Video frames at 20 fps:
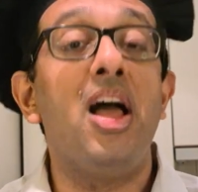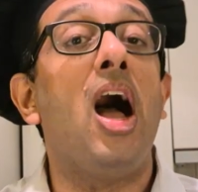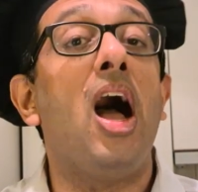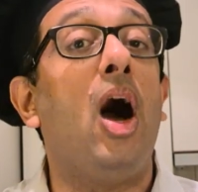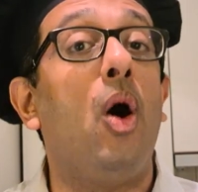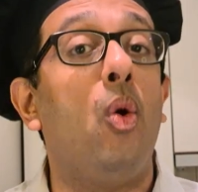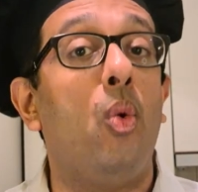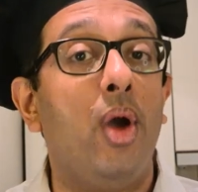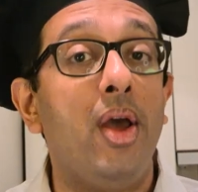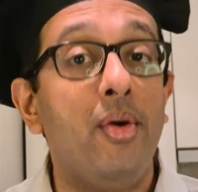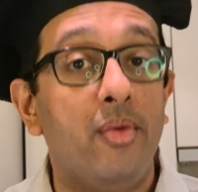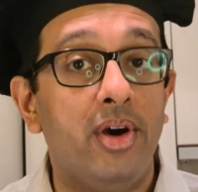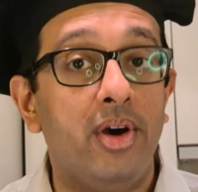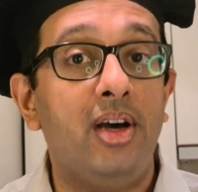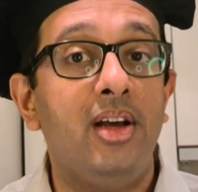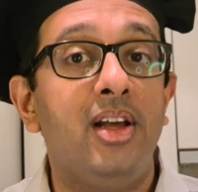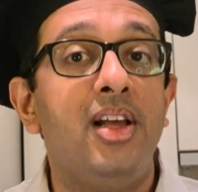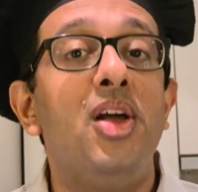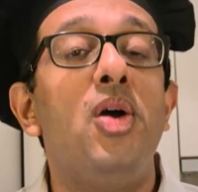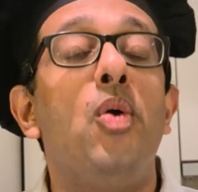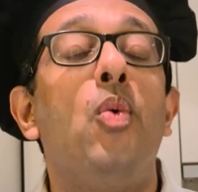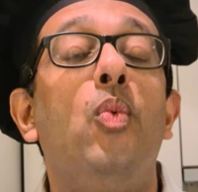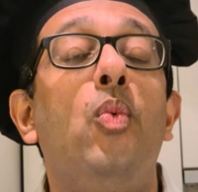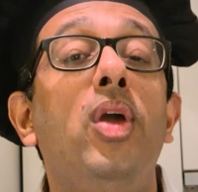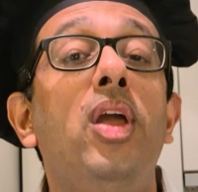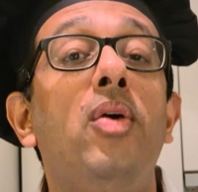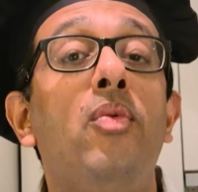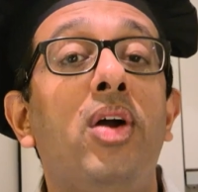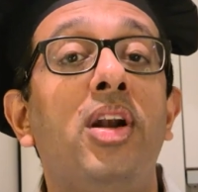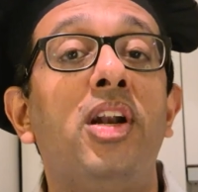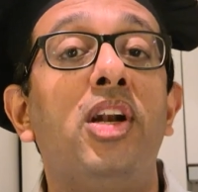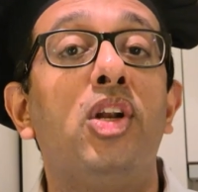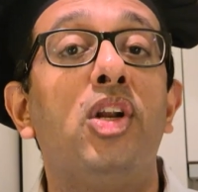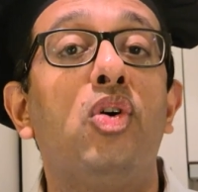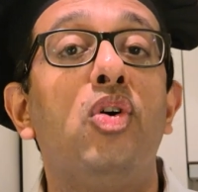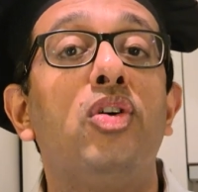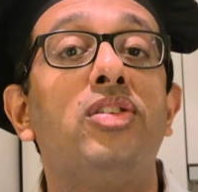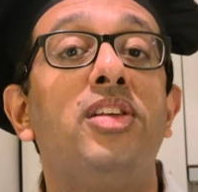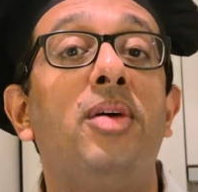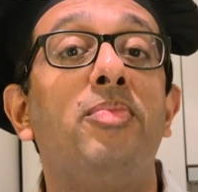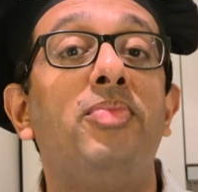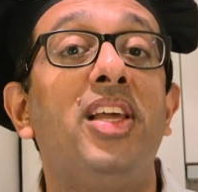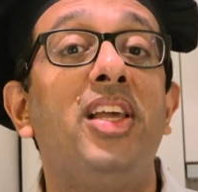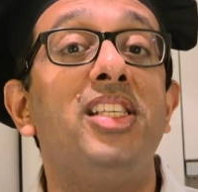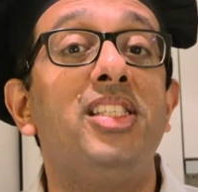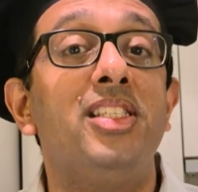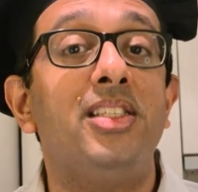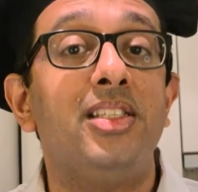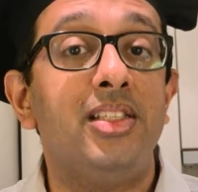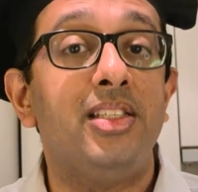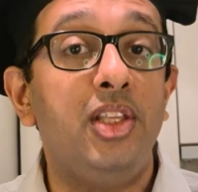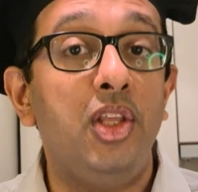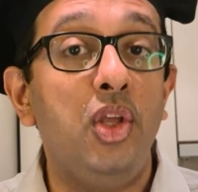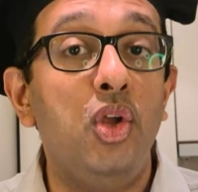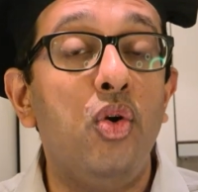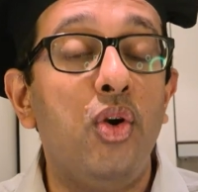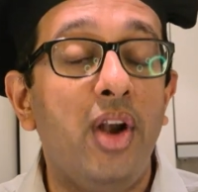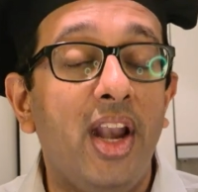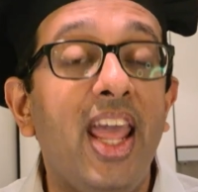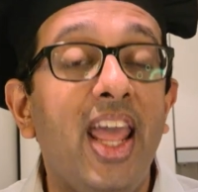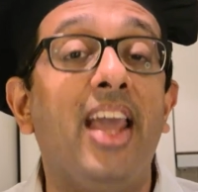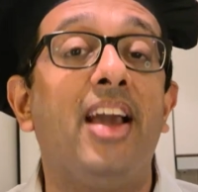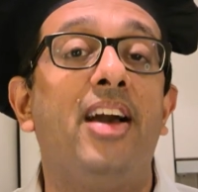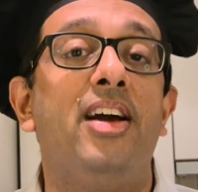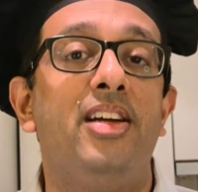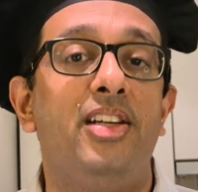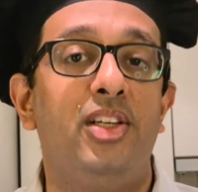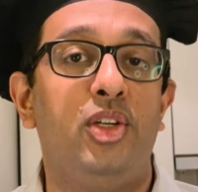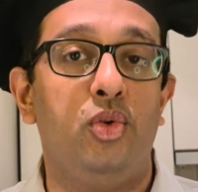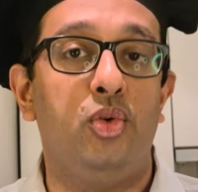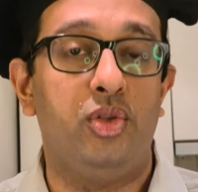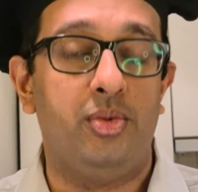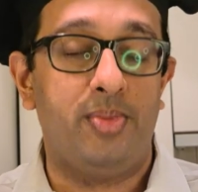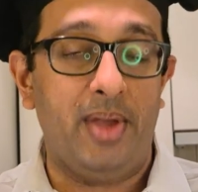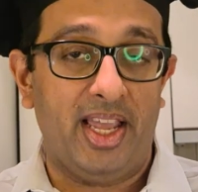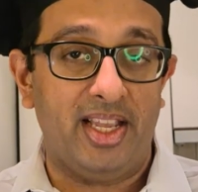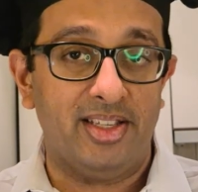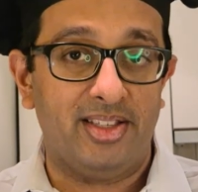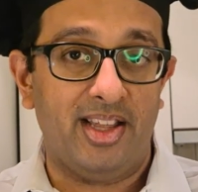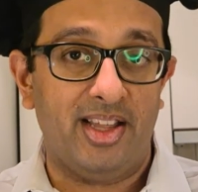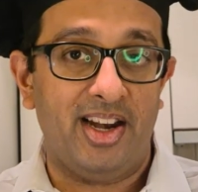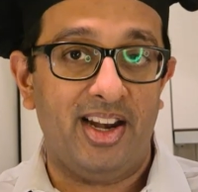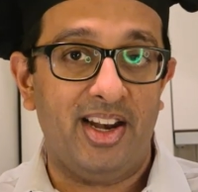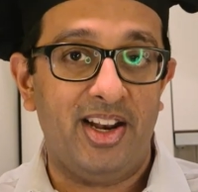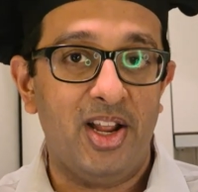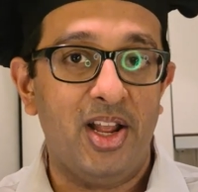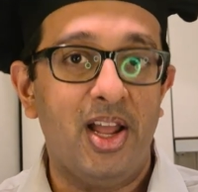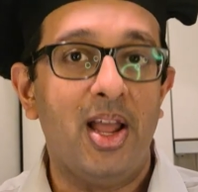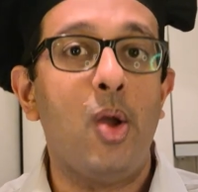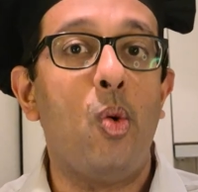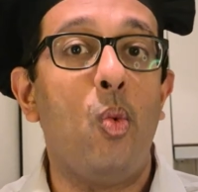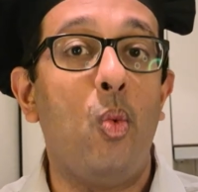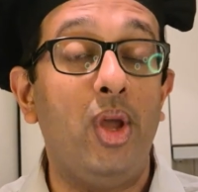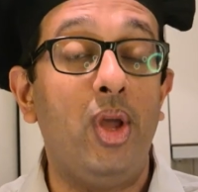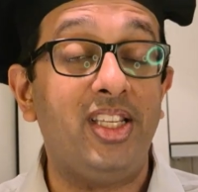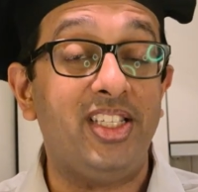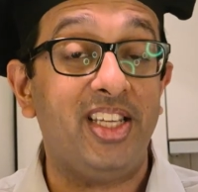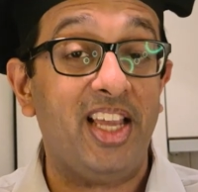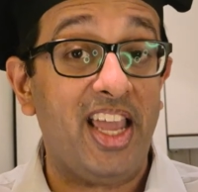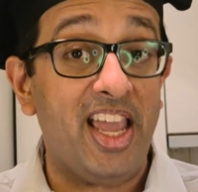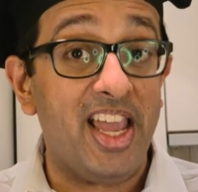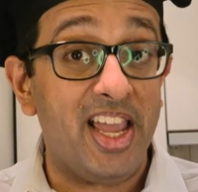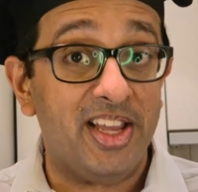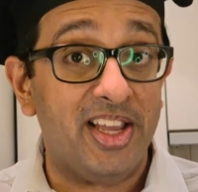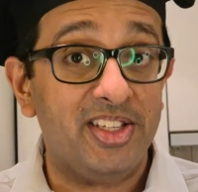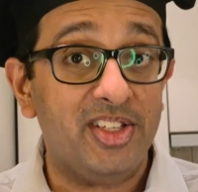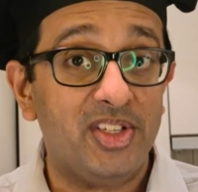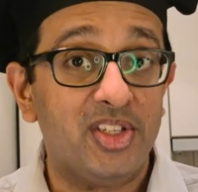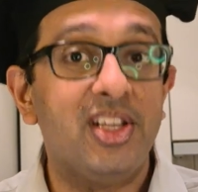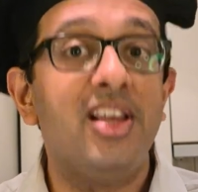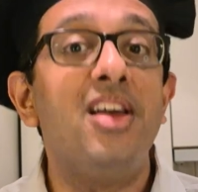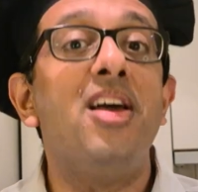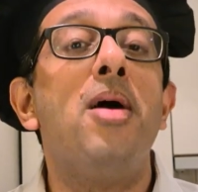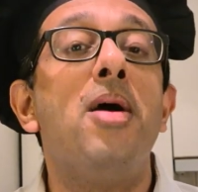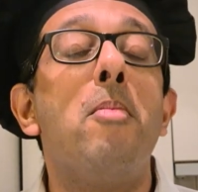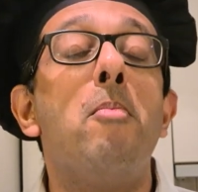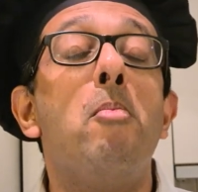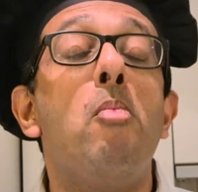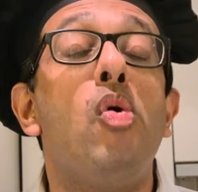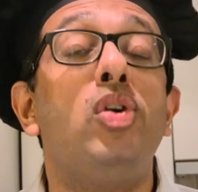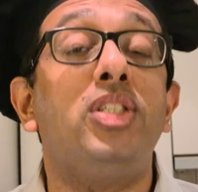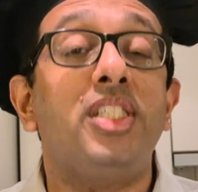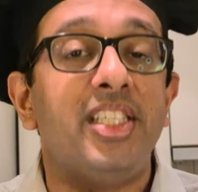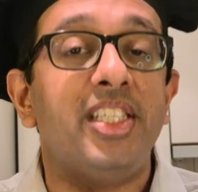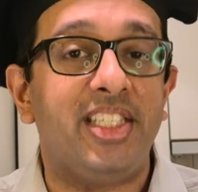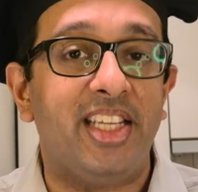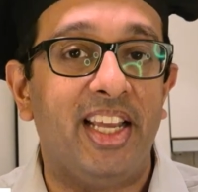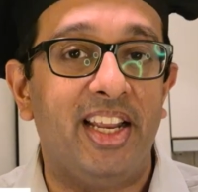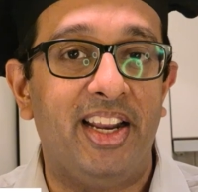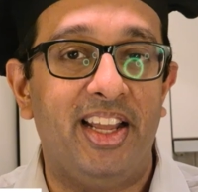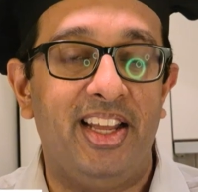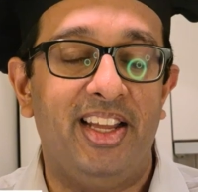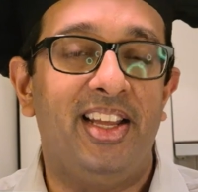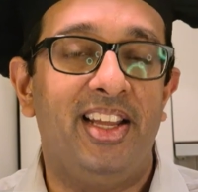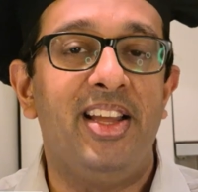However, we wanted to cook something unique to Uzbekistan, which is moshkichiri.